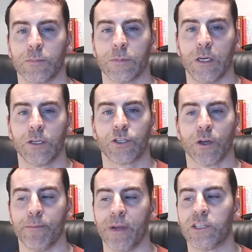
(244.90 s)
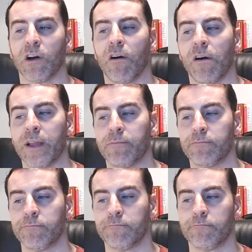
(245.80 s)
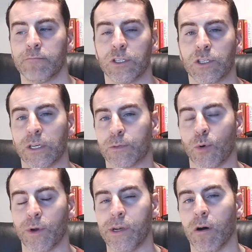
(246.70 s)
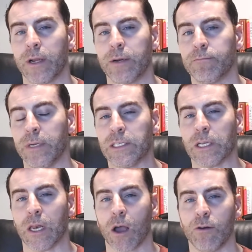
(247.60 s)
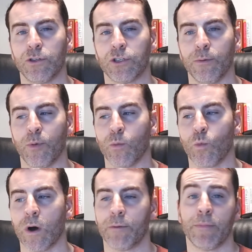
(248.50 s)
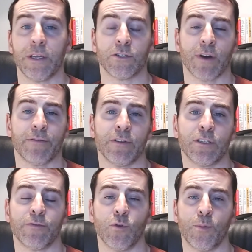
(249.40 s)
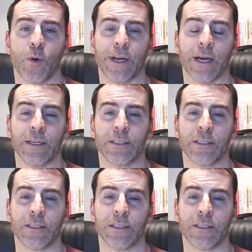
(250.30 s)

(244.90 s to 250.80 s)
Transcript: So meter high 6.9, meter low 2.1, meter average 4.8.